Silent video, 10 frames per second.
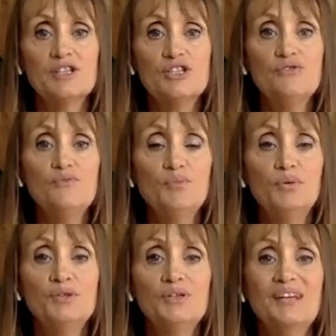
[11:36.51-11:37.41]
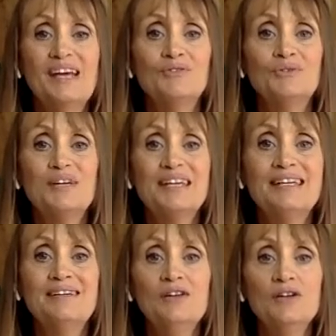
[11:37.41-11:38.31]
So as you pull your navel
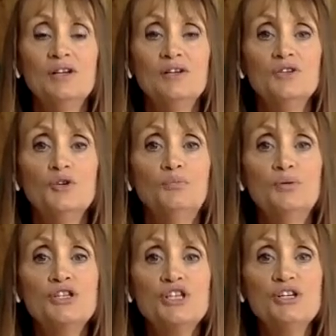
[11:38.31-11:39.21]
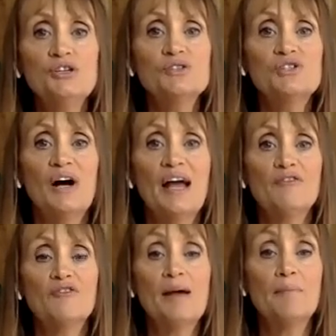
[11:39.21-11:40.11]
in, you're pushing your
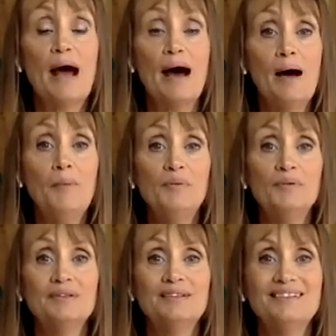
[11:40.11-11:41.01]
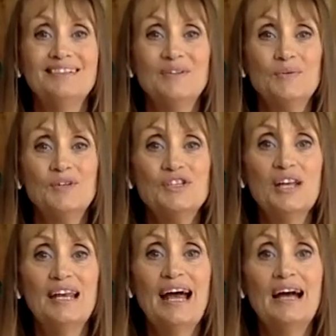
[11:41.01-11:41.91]
diaphragm up,
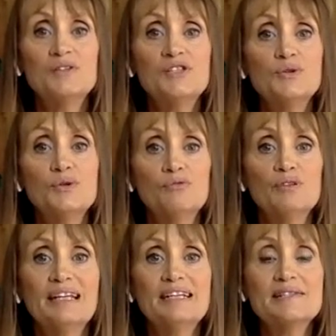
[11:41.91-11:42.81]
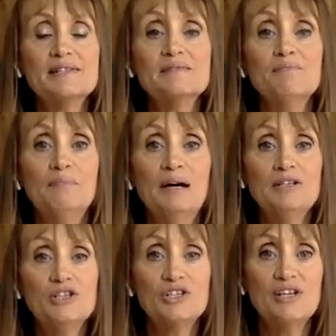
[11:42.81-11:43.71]
which allows you to release as
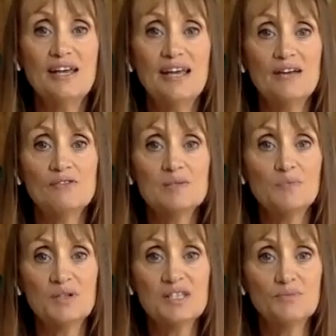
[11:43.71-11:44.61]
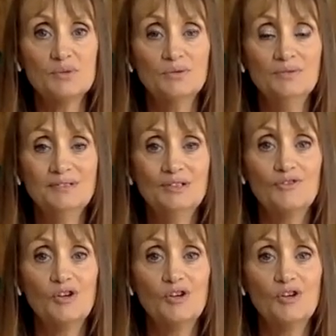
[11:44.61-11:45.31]
much air as possible